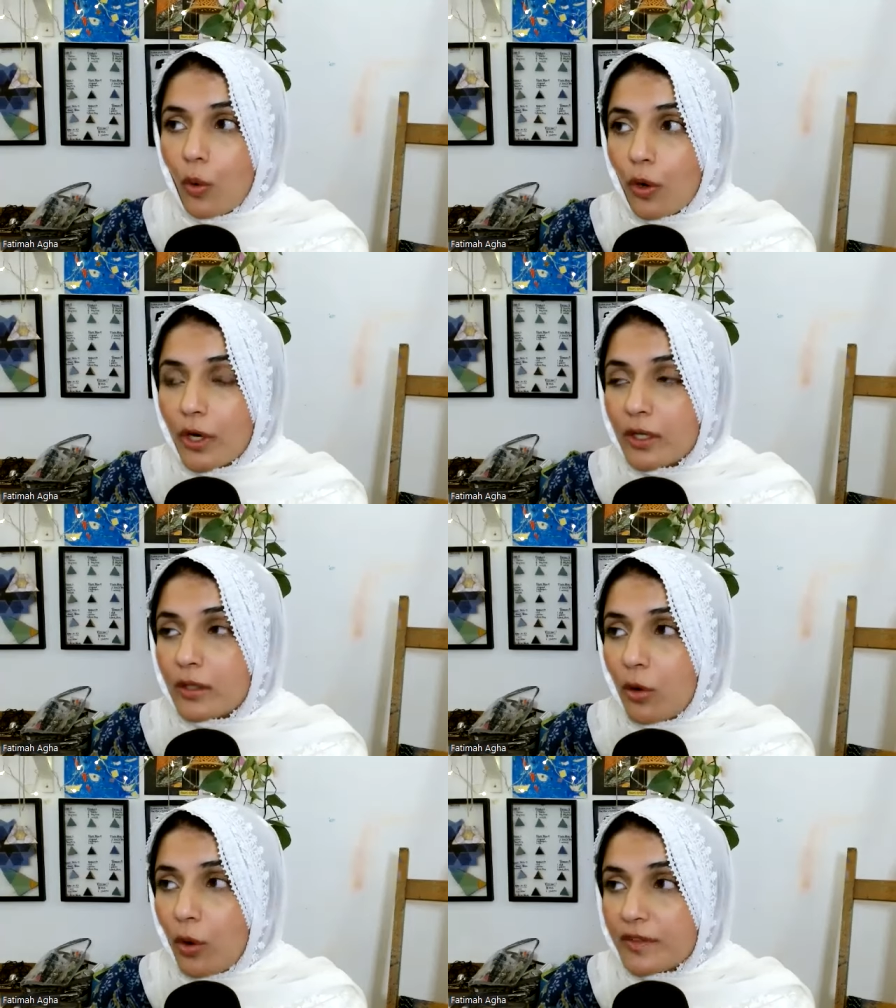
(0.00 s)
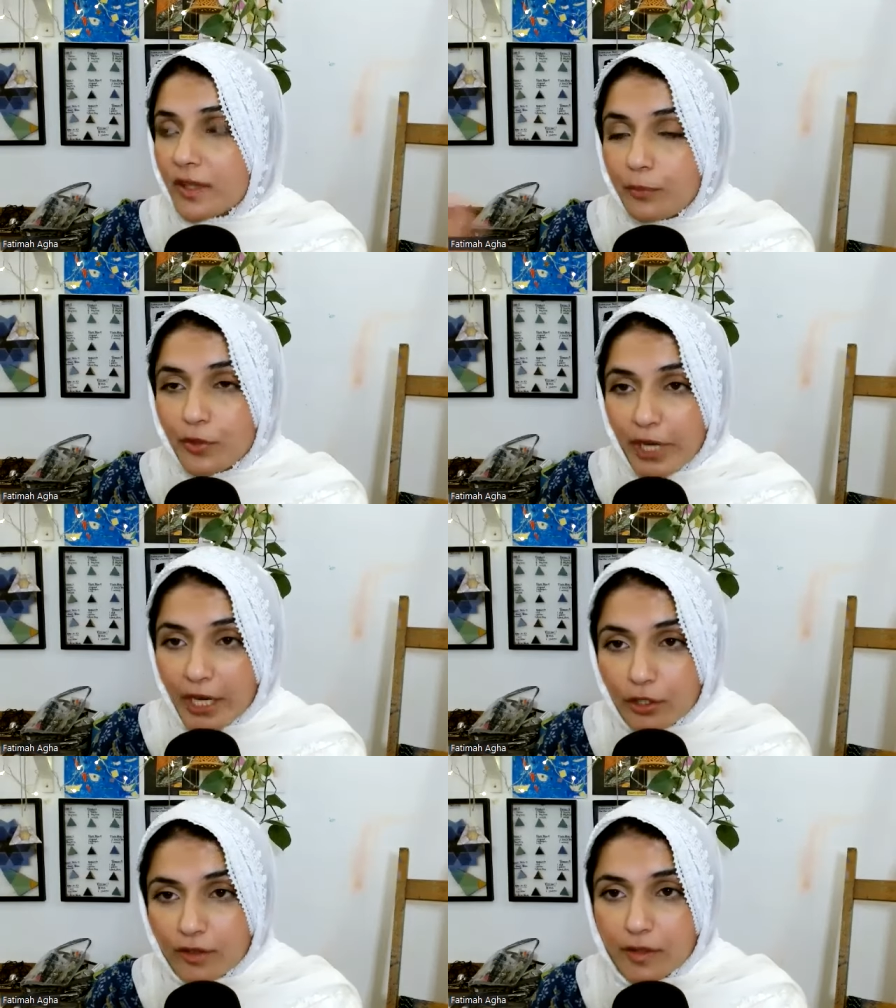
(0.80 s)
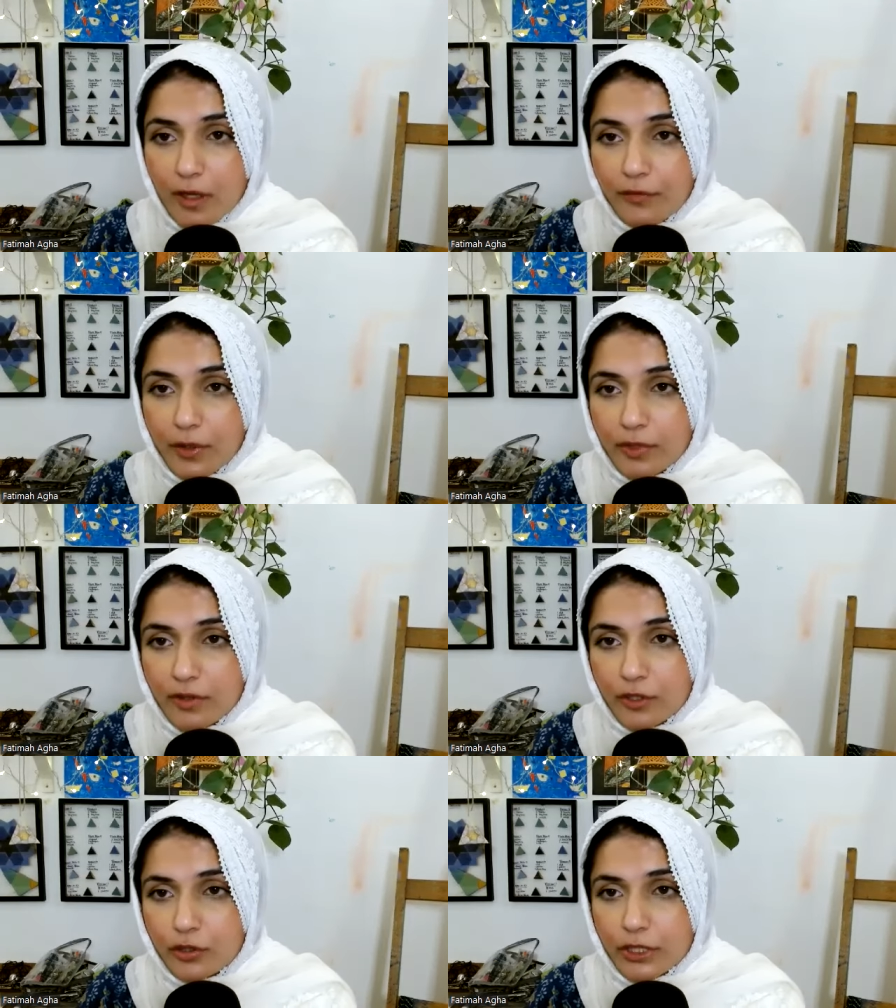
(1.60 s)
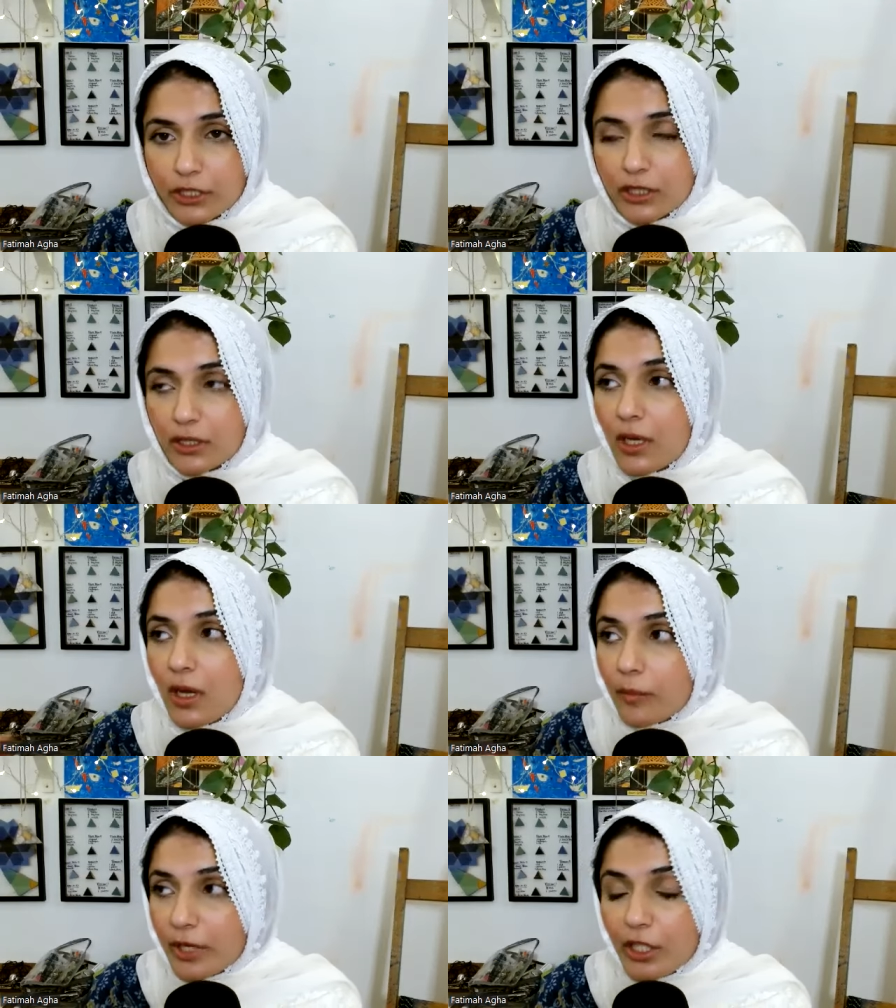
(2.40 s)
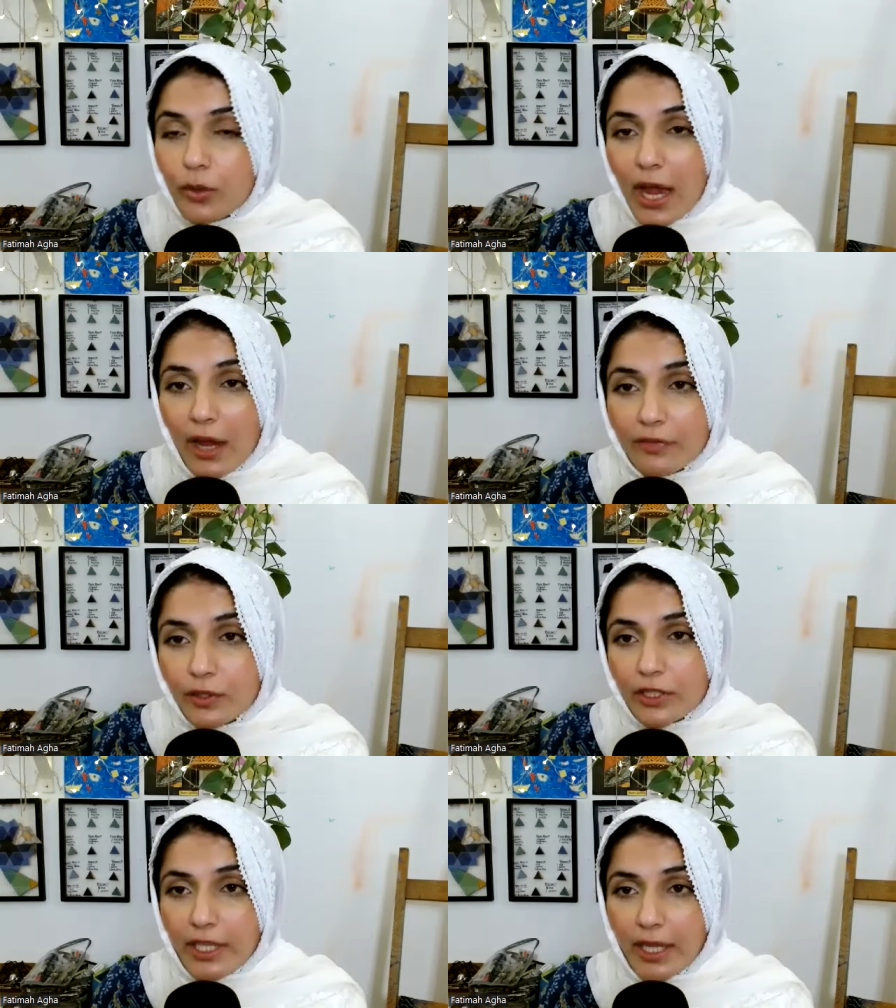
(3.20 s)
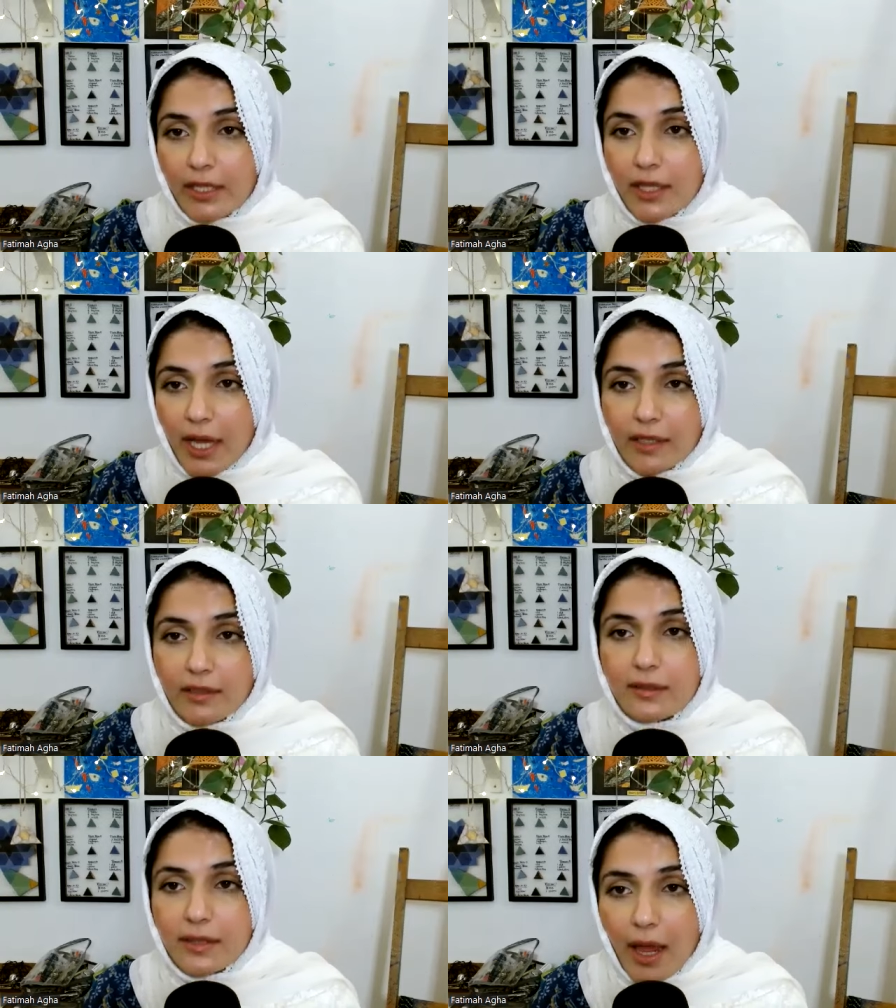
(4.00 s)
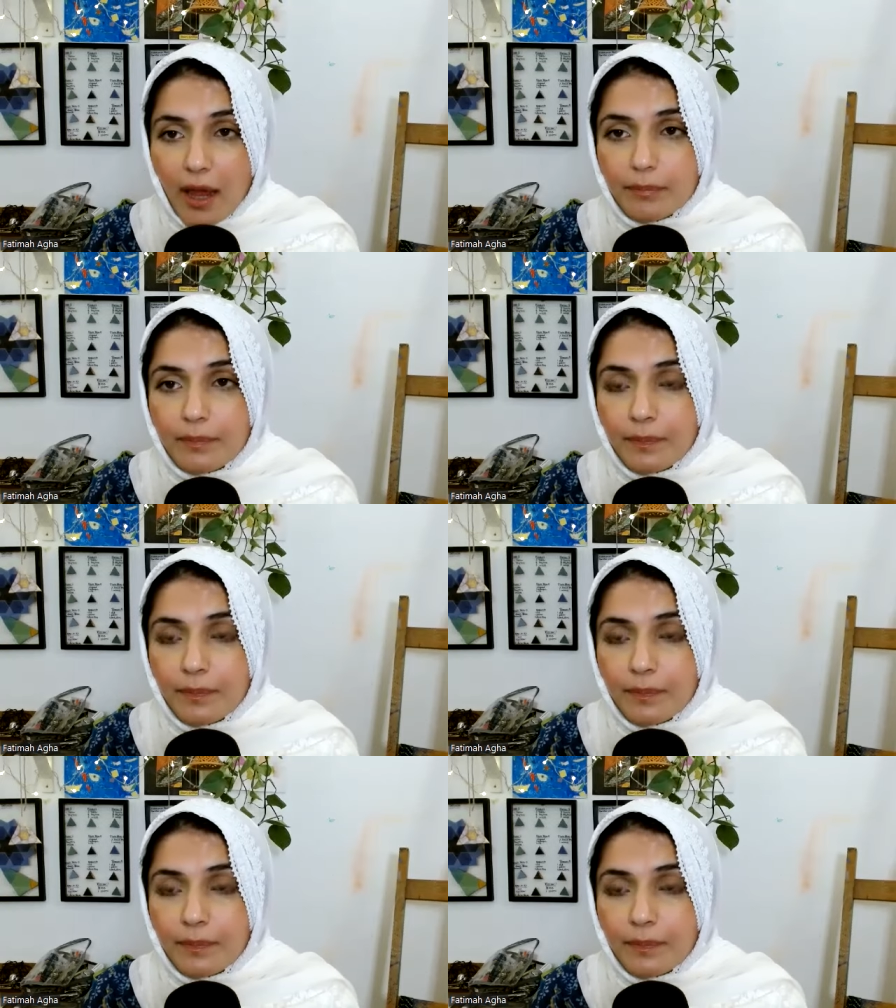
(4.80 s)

or or separate yourself from the situation but you have to take that step